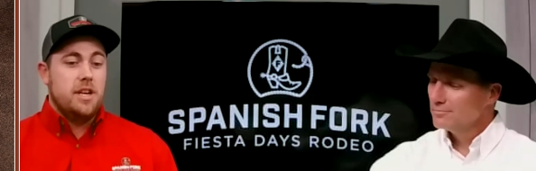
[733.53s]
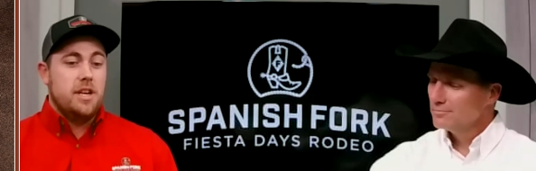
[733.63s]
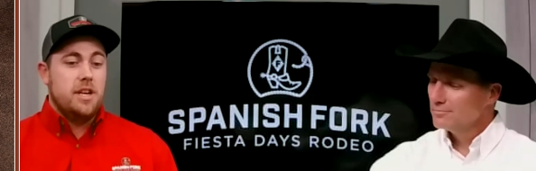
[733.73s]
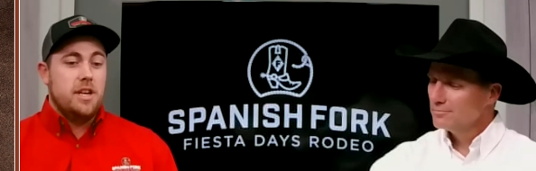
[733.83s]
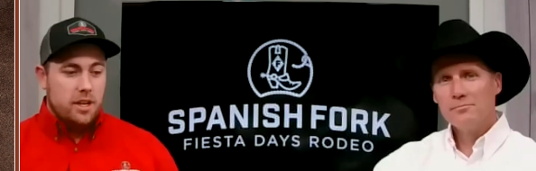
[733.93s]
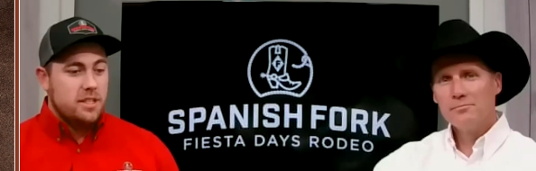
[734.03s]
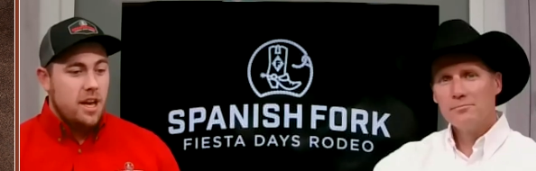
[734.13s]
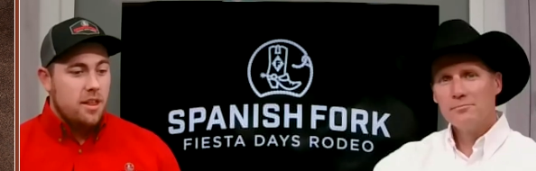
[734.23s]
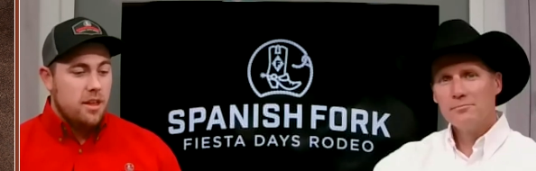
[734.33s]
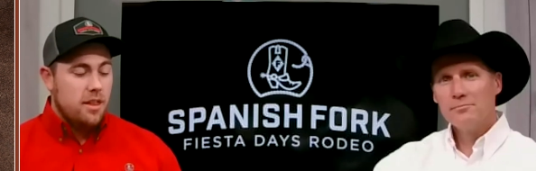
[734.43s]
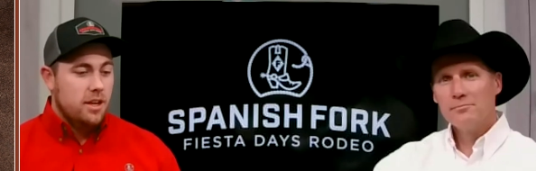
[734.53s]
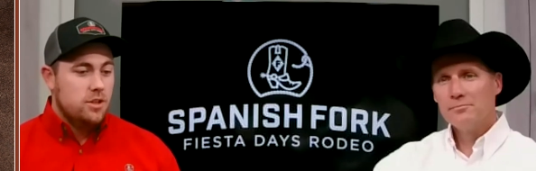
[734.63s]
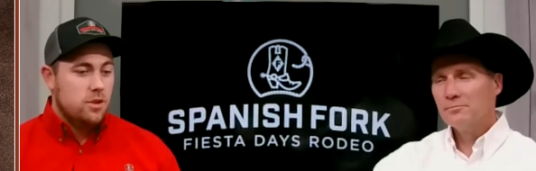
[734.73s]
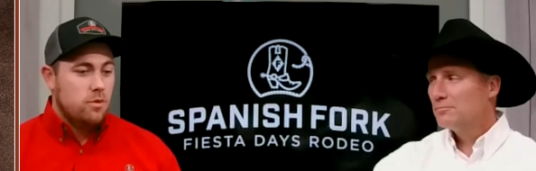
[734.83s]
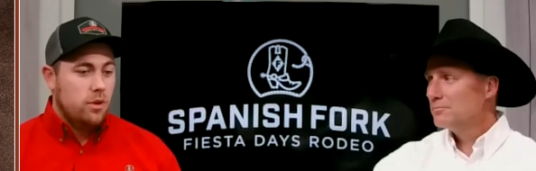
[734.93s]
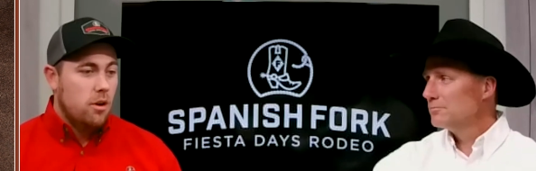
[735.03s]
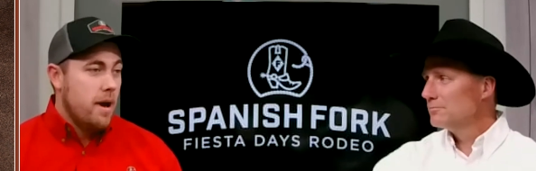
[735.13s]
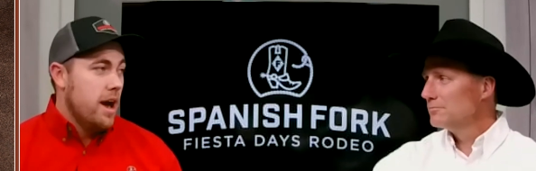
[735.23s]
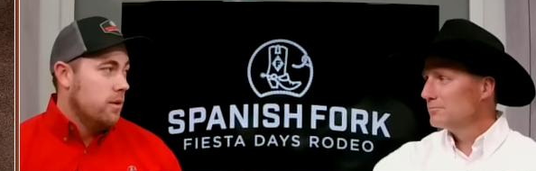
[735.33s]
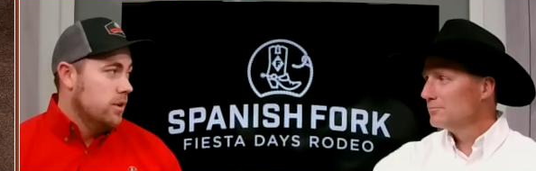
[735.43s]
Speaker 1: don't trust Seth that they should go
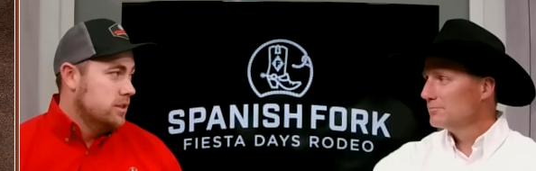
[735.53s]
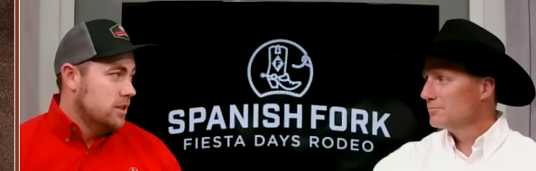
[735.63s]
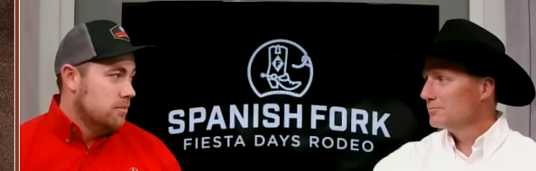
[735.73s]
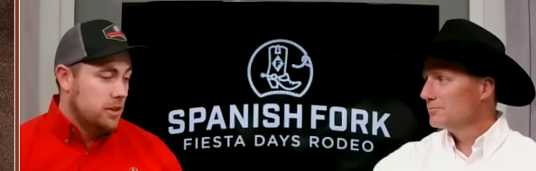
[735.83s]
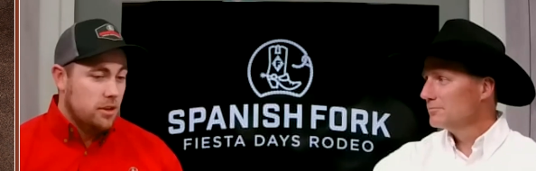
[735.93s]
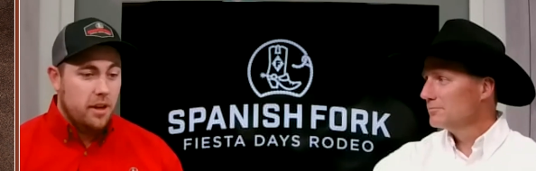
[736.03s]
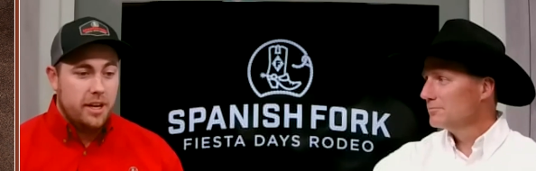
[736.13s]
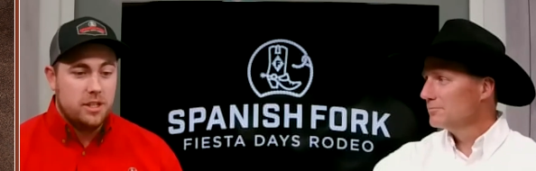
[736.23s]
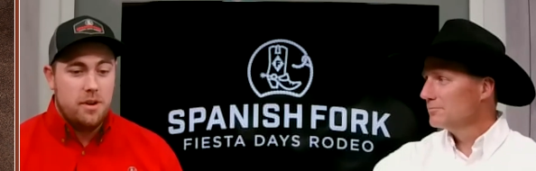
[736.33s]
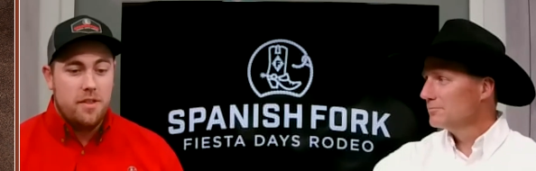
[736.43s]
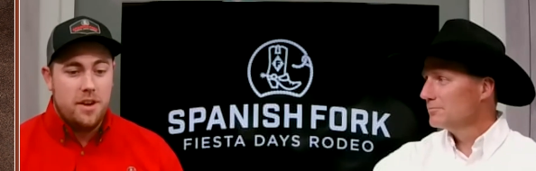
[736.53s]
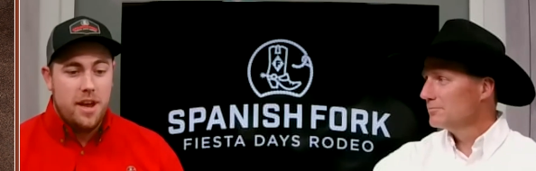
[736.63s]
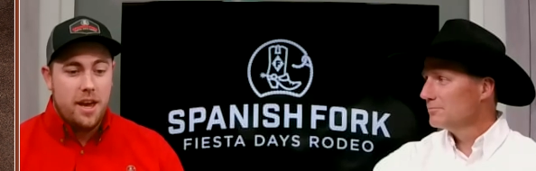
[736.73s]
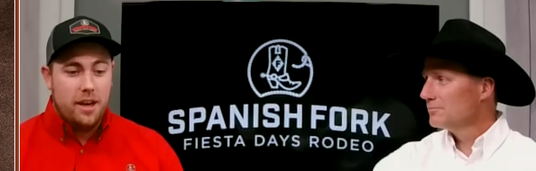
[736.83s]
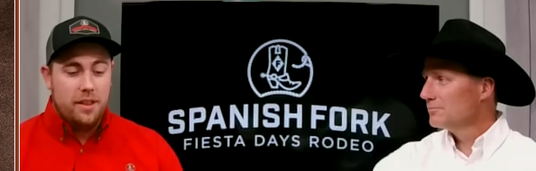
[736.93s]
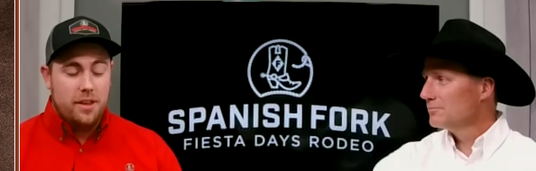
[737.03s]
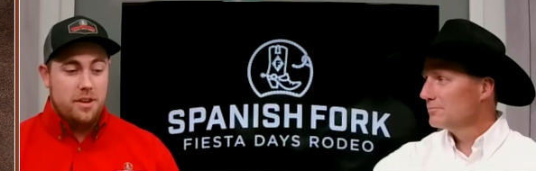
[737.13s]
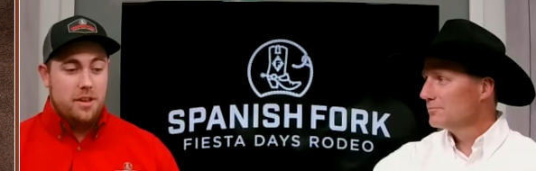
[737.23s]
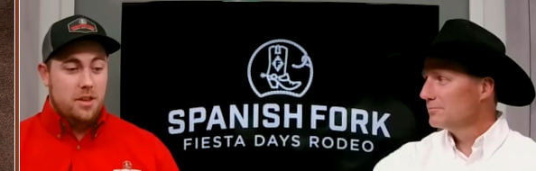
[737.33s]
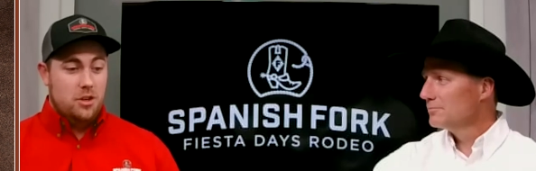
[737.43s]
backwards and put their legs around the neck,
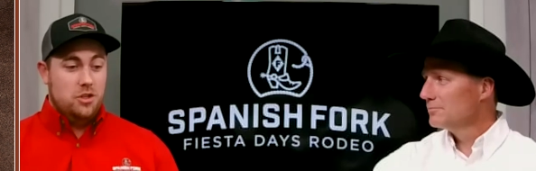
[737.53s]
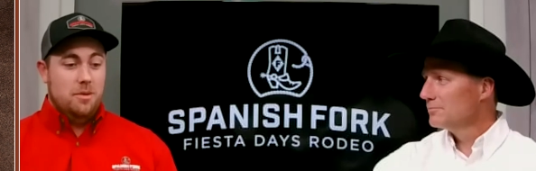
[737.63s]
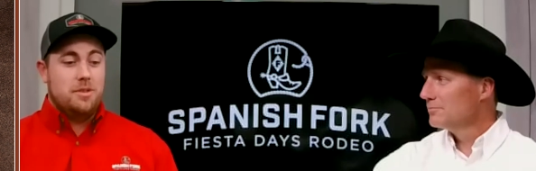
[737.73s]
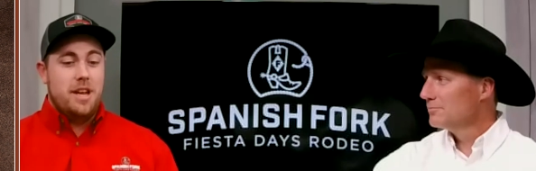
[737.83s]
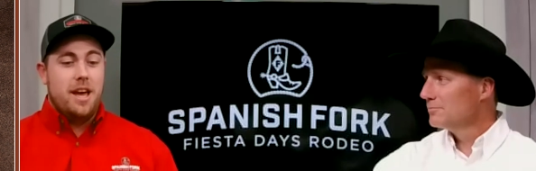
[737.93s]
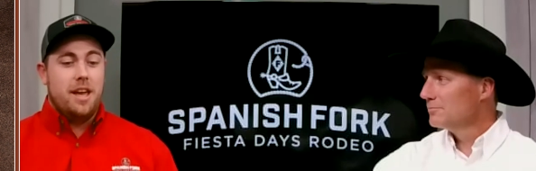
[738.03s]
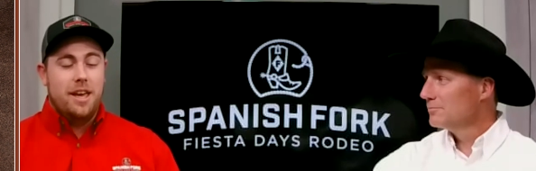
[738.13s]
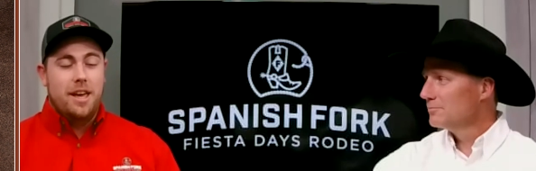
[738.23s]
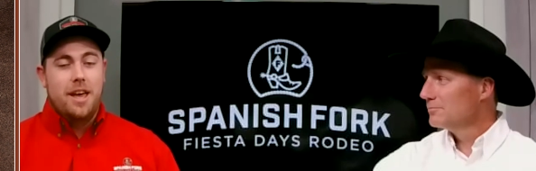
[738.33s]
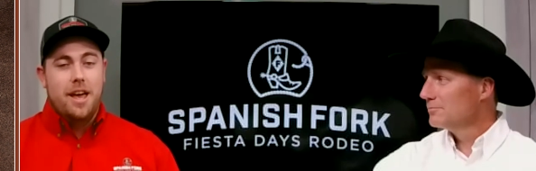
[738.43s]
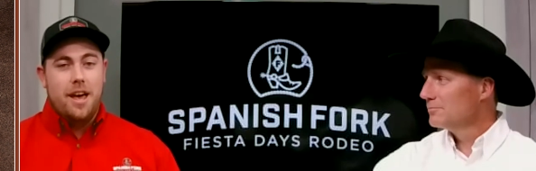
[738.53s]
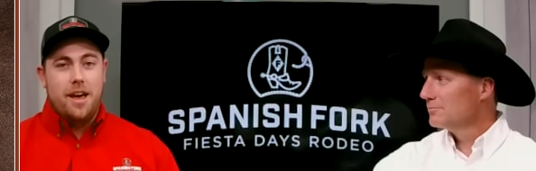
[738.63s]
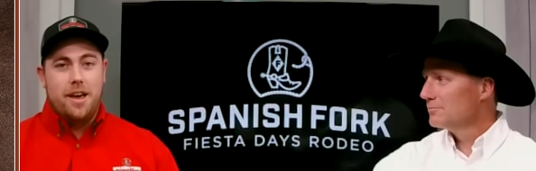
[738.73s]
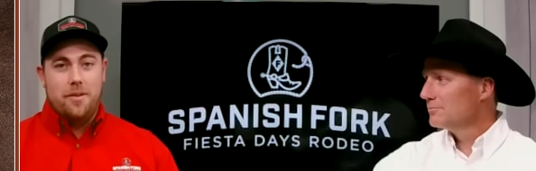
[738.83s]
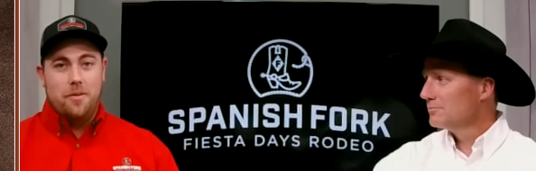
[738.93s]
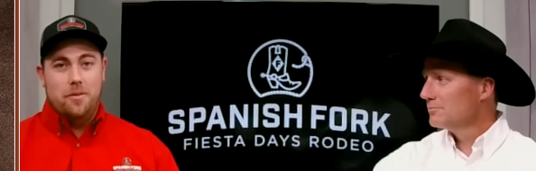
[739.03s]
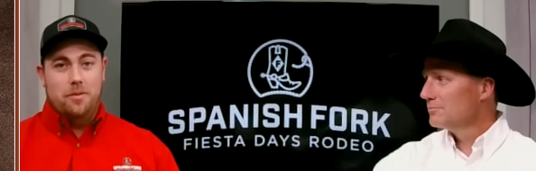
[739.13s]
the sheep's neck. Uh,